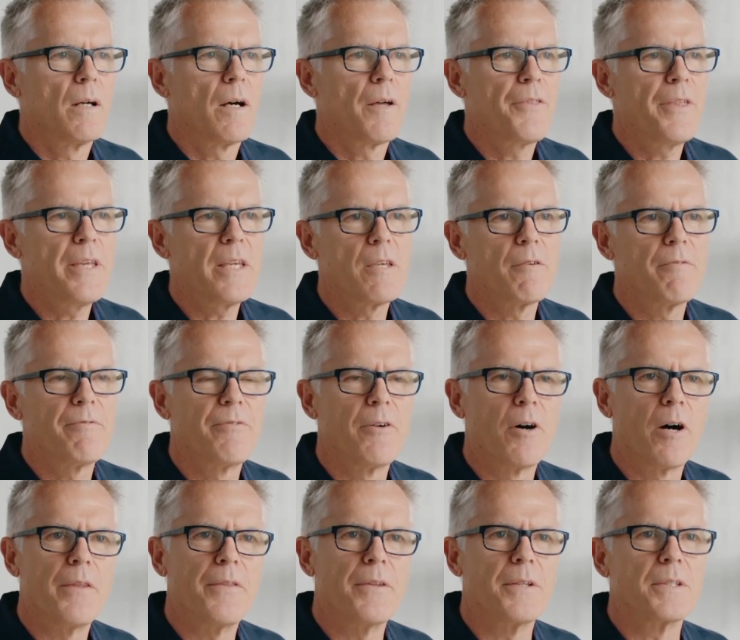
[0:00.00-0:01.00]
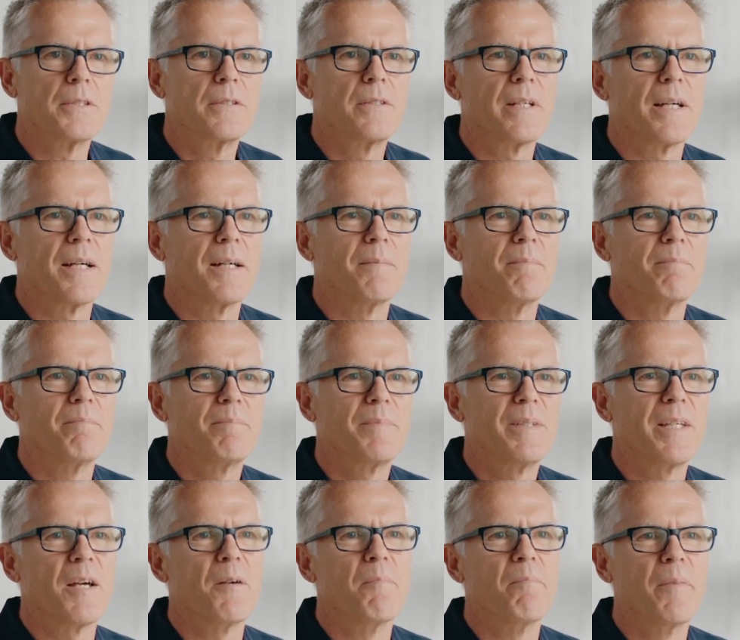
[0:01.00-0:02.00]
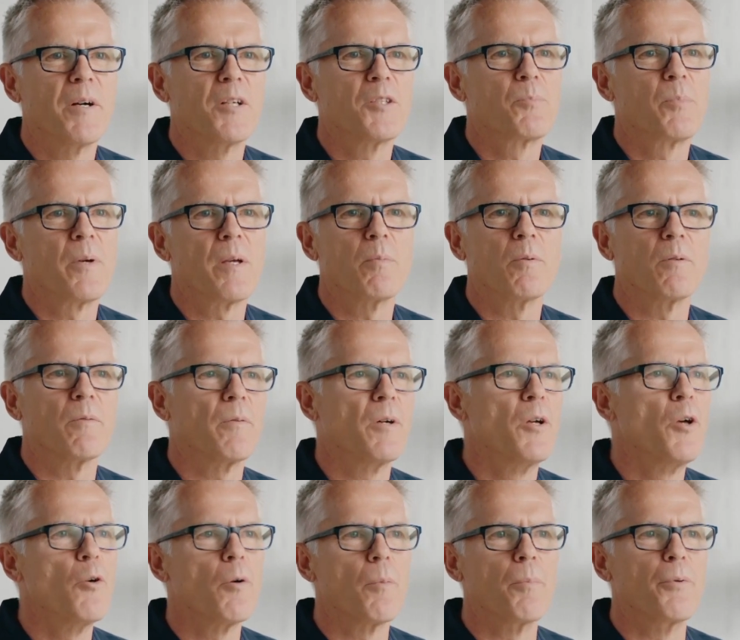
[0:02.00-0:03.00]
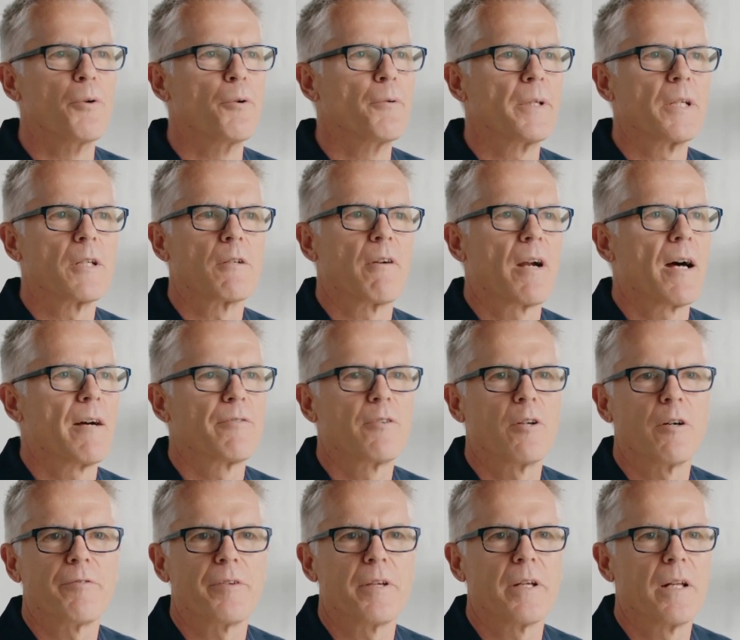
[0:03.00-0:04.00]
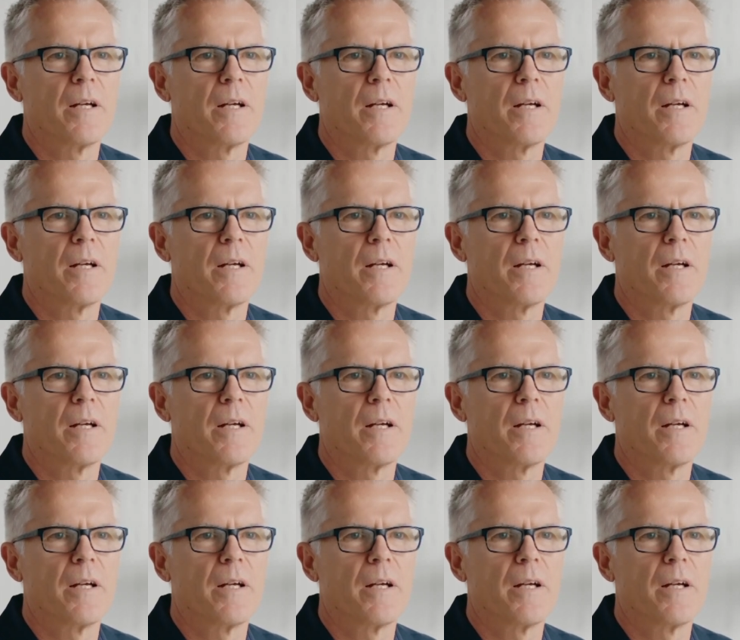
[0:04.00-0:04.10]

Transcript: I think you find that most people who are brewing craft coffee